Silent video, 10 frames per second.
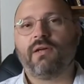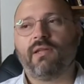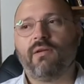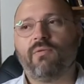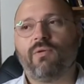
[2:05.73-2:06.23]

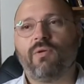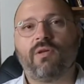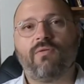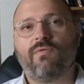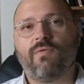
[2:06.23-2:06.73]
they were
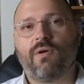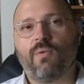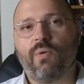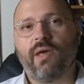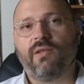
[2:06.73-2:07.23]
looking for a
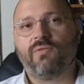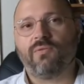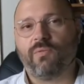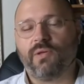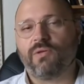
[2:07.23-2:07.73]
way to
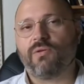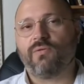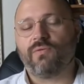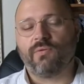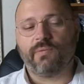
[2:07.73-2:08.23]
withdraw
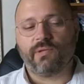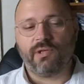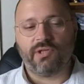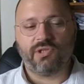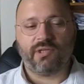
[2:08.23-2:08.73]
from the
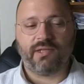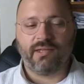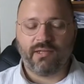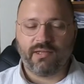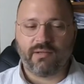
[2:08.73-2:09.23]
region, and
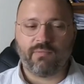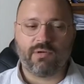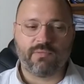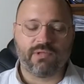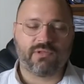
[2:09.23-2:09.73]
at that
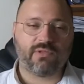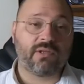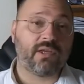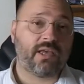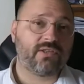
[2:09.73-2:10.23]
moment
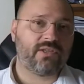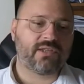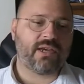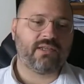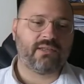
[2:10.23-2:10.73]
Turkey has
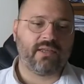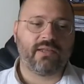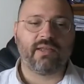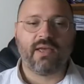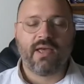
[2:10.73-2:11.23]
decided that